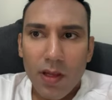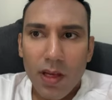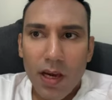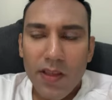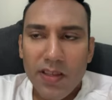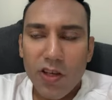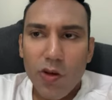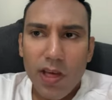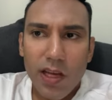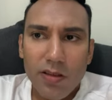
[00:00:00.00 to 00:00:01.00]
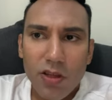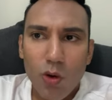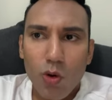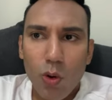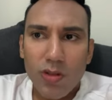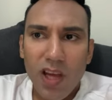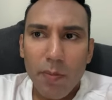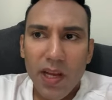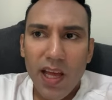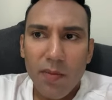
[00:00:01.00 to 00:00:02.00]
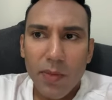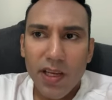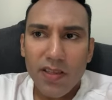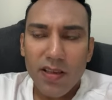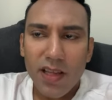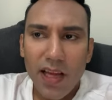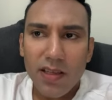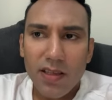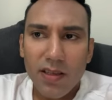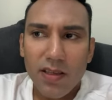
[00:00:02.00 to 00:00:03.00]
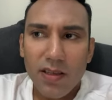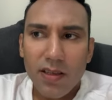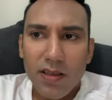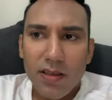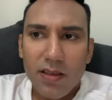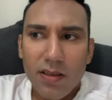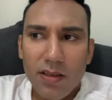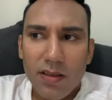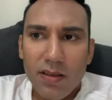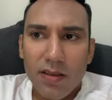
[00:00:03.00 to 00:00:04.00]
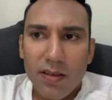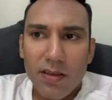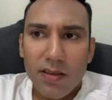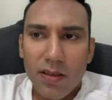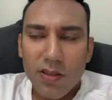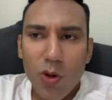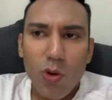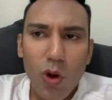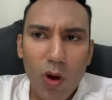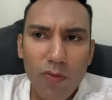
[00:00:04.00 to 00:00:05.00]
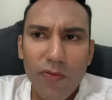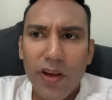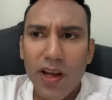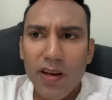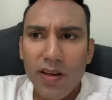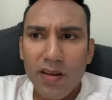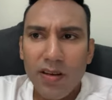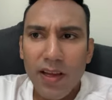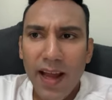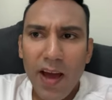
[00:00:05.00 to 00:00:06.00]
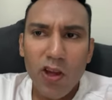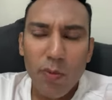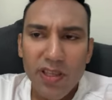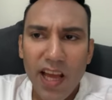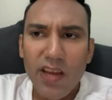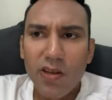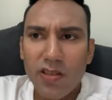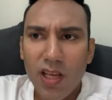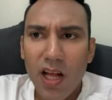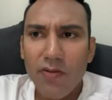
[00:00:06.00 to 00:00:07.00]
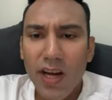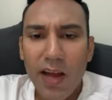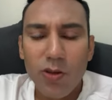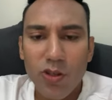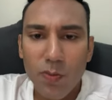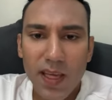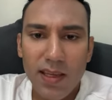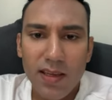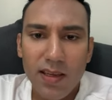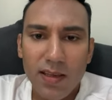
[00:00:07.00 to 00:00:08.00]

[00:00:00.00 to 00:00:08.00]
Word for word: And that's how you get so caught up in it because it's like you're so confident in how you present yourself and how you speak.